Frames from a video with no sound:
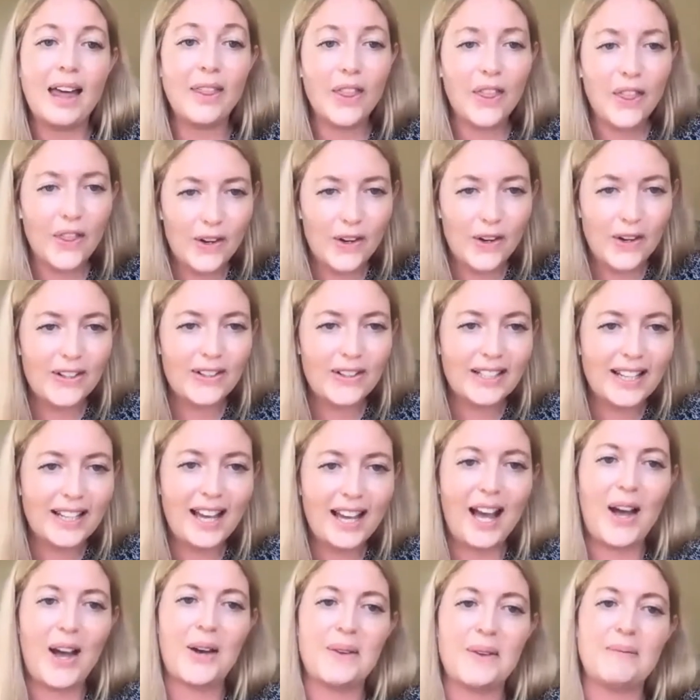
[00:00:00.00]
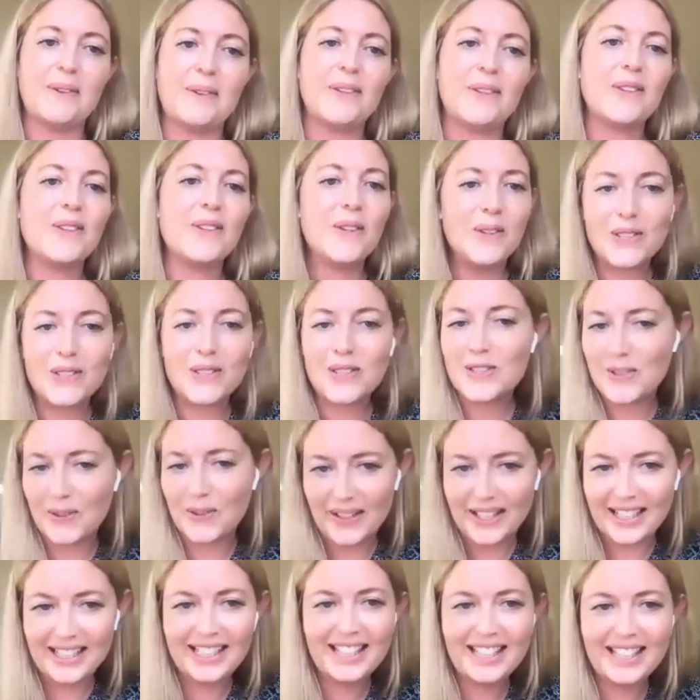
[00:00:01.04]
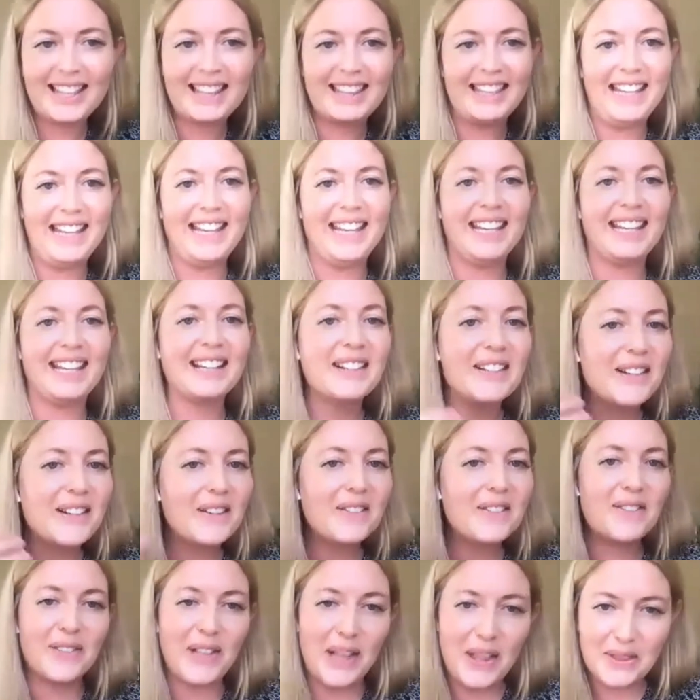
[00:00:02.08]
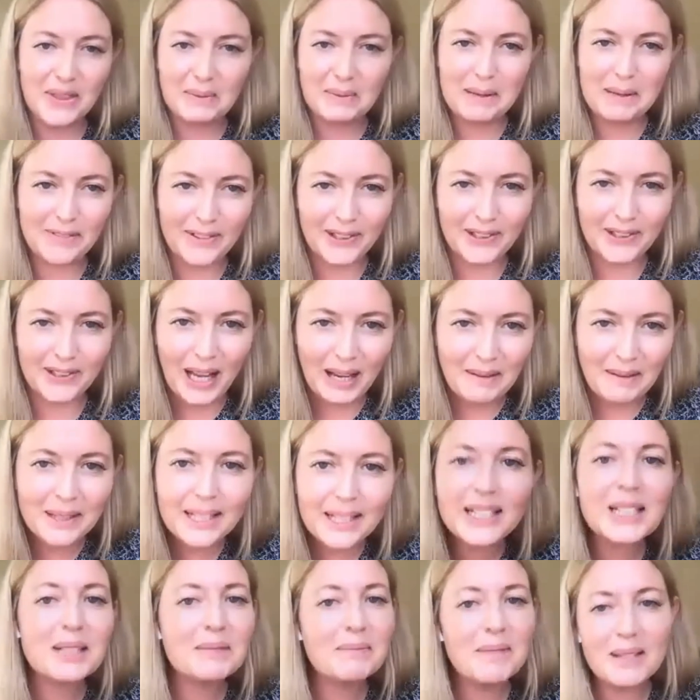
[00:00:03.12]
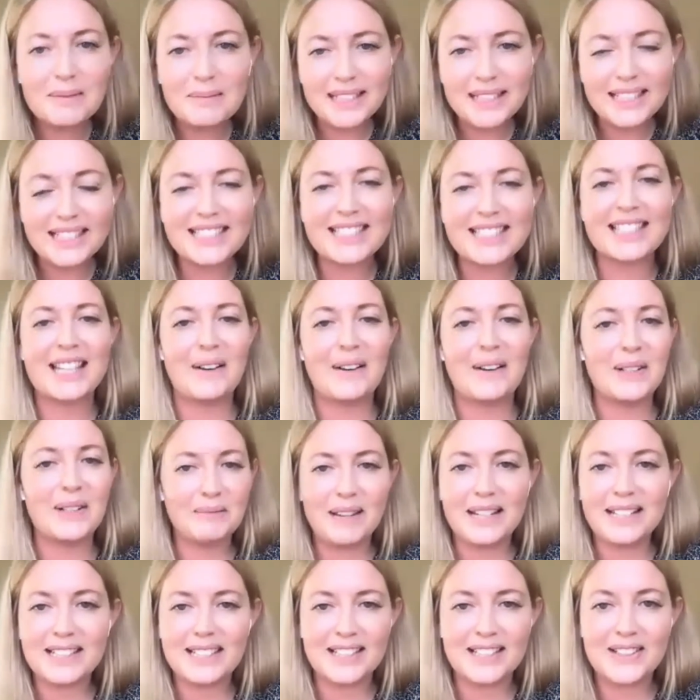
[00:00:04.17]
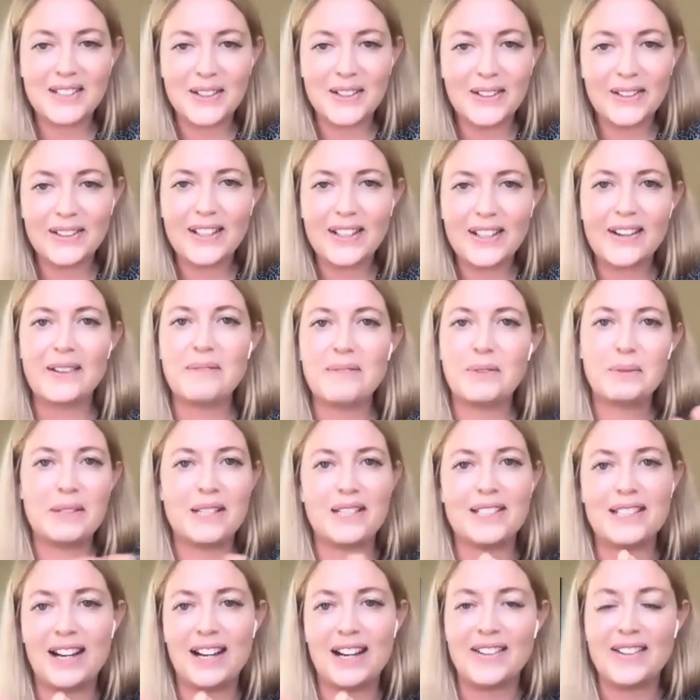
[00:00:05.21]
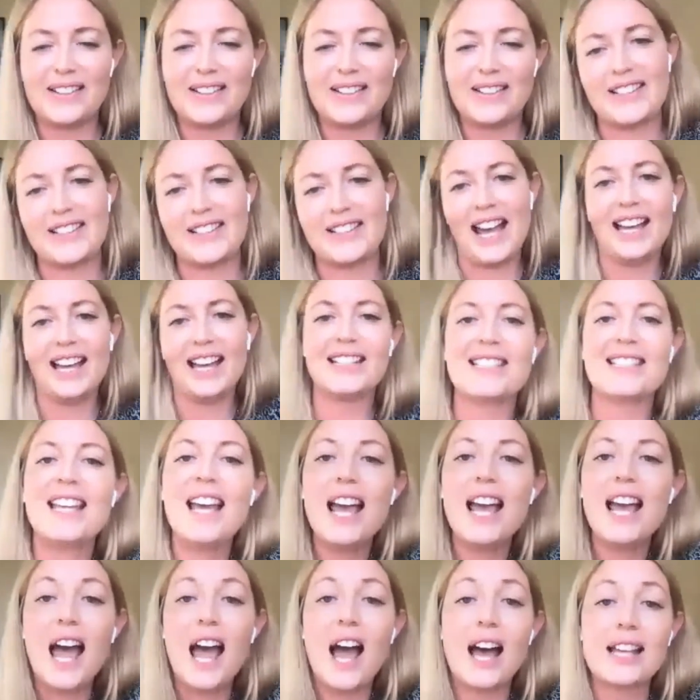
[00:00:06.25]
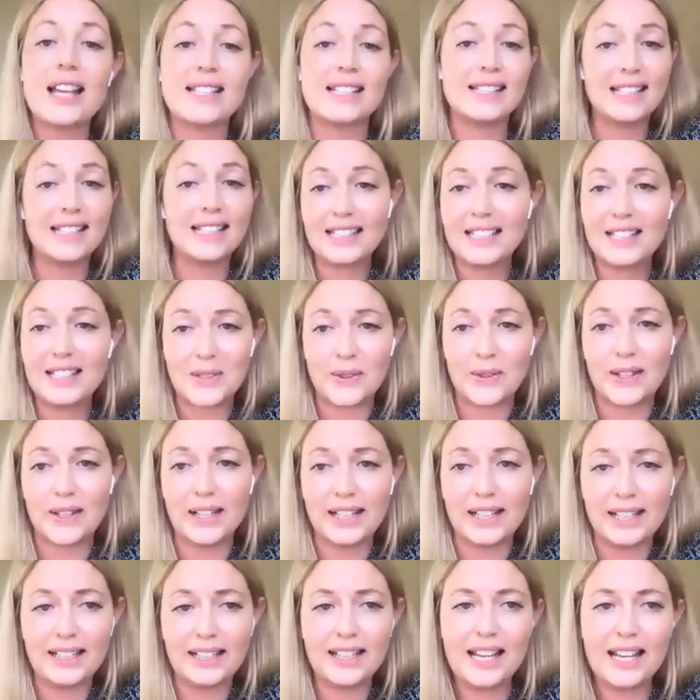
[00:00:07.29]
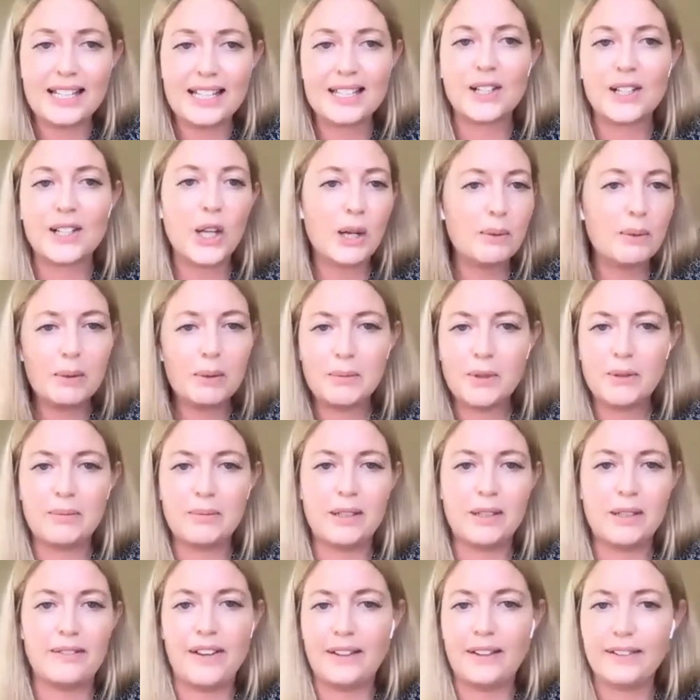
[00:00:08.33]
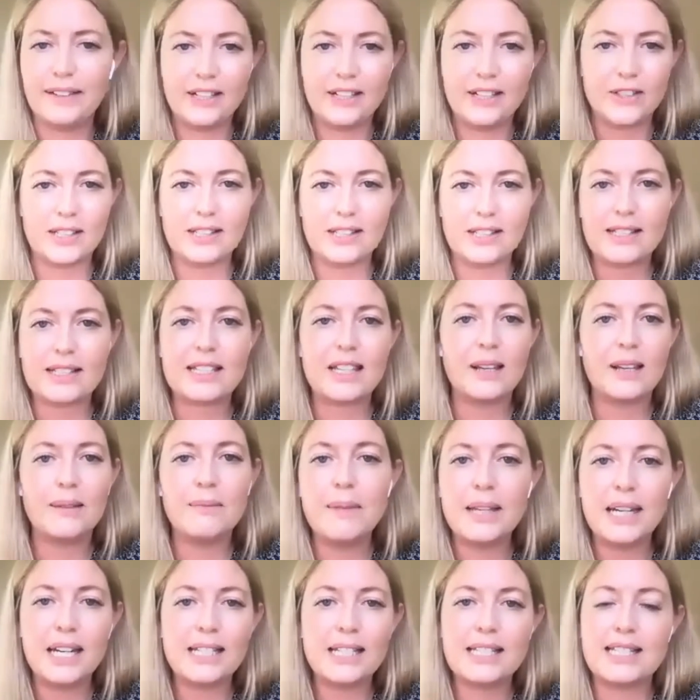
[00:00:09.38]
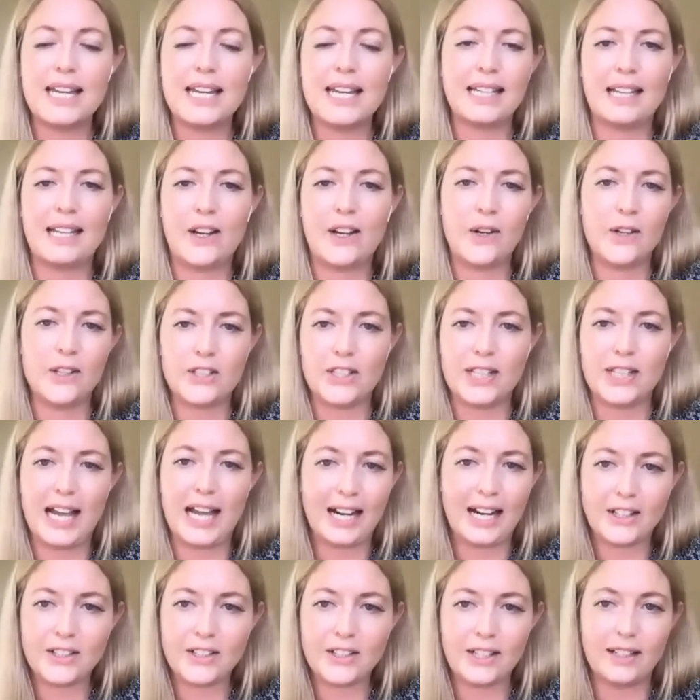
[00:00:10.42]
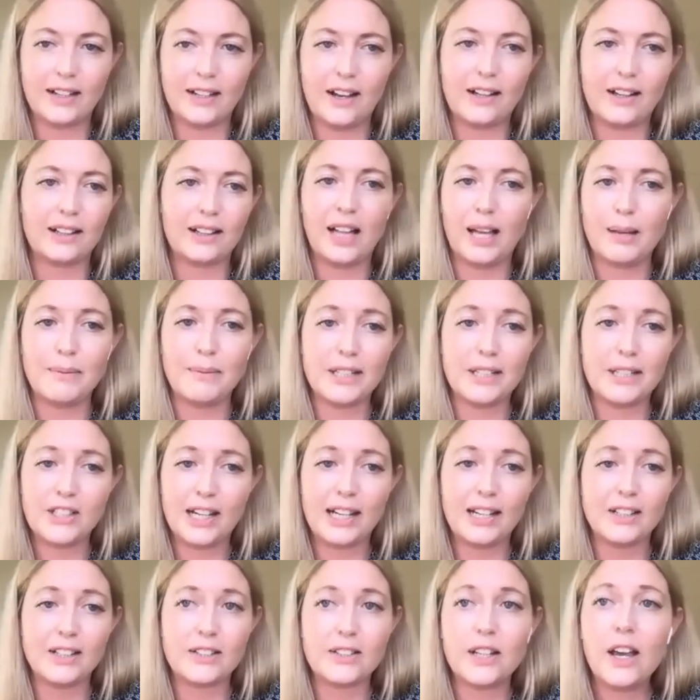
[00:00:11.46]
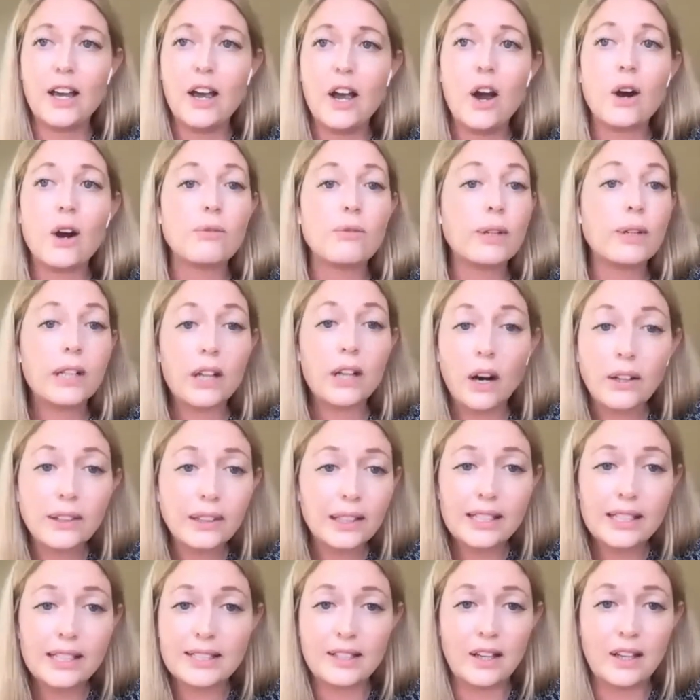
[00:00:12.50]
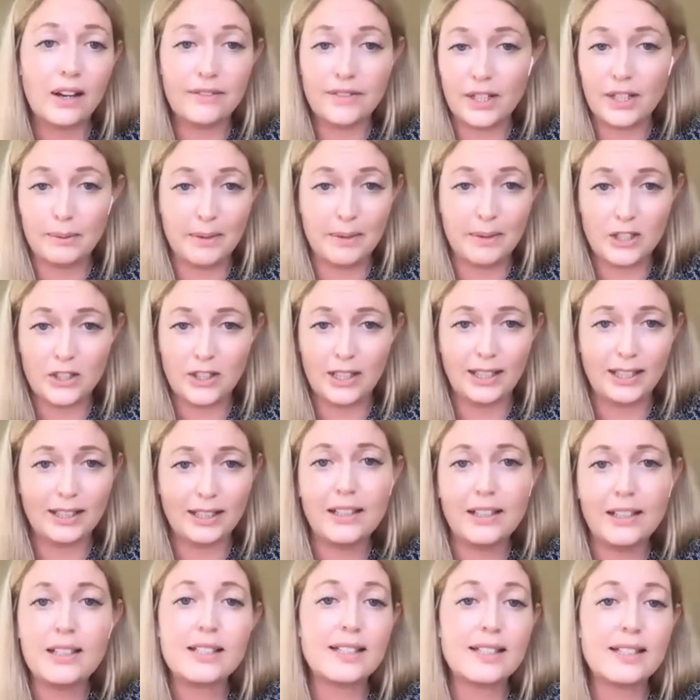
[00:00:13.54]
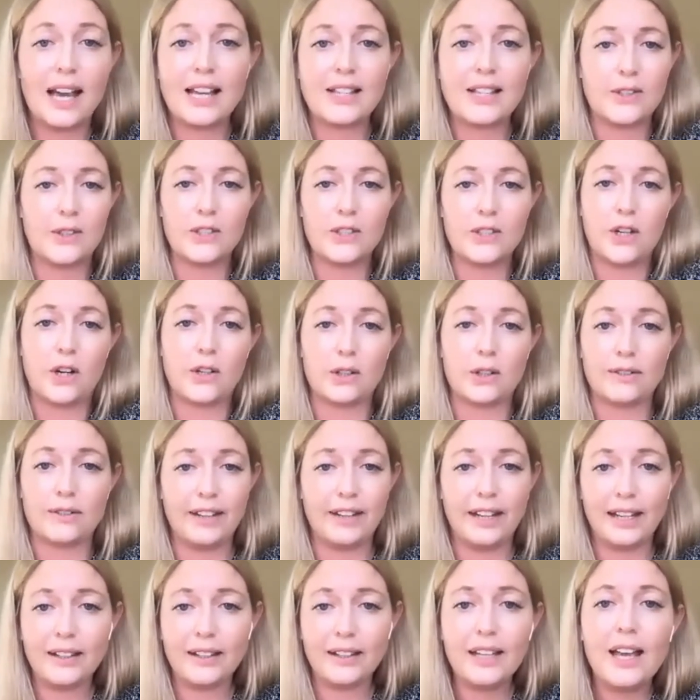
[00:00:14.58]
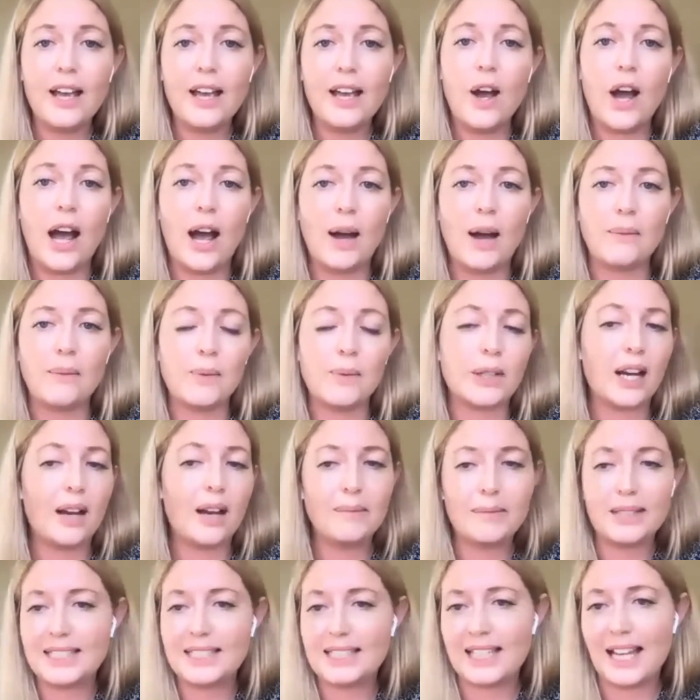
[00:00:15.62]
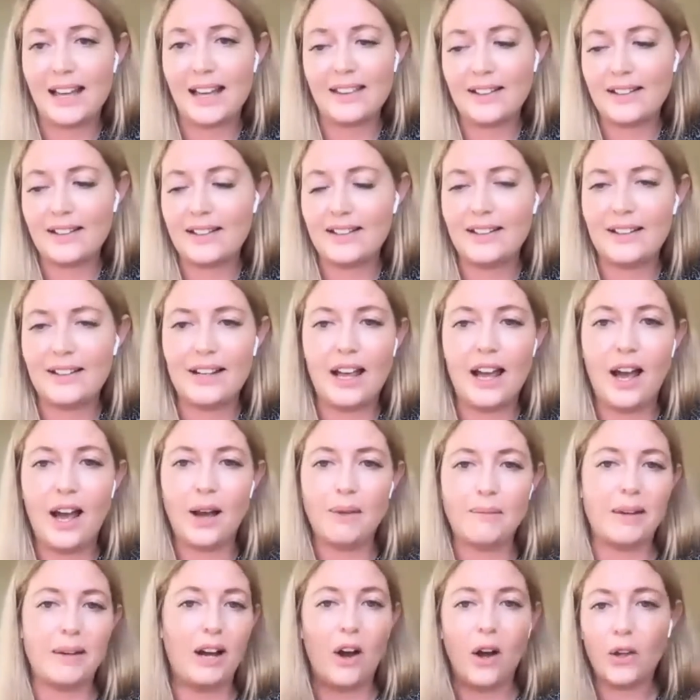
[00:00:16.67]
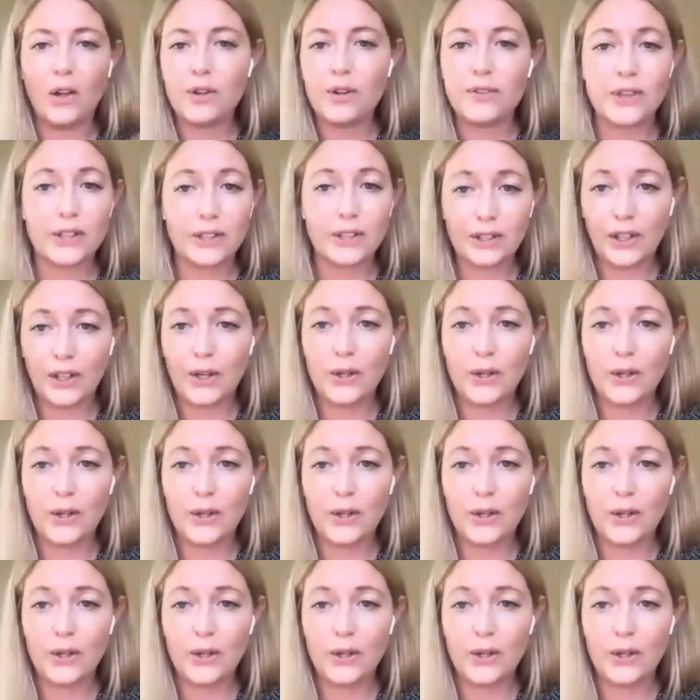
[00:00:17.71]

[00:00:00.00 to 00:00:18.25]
And third, um, you should join the Philanthropy for Climate commitment that was mentioned earlier and will be shared in the chat as a signatory. It's a global movement of foundations committed to taking urgent action on climate change, regardless of their mission, size, or geography. Um, we're coming together um, all over the